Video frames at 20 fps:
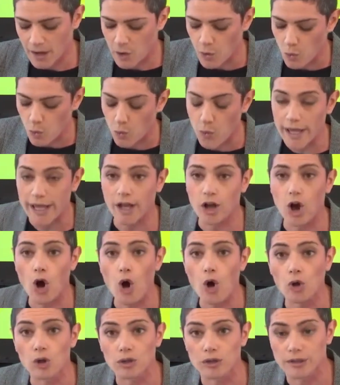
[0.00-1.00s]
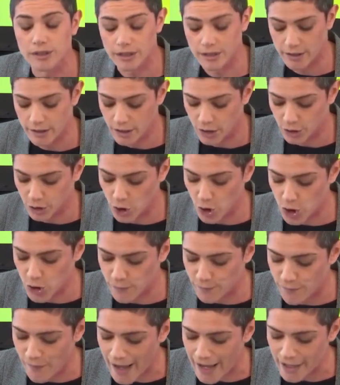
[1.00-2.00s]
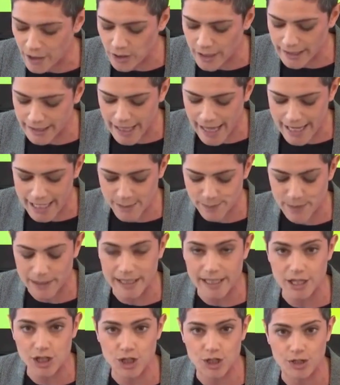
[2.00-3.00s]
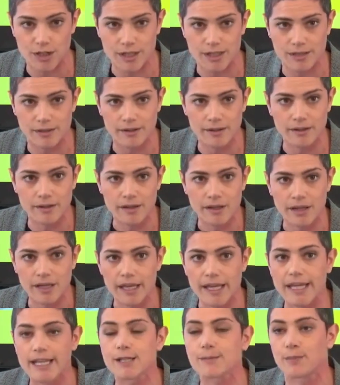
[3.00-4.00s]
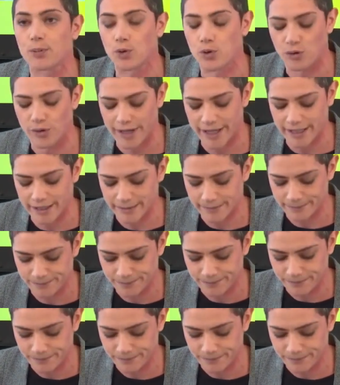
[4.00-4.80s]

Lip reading: We called those violent expeditions exploring,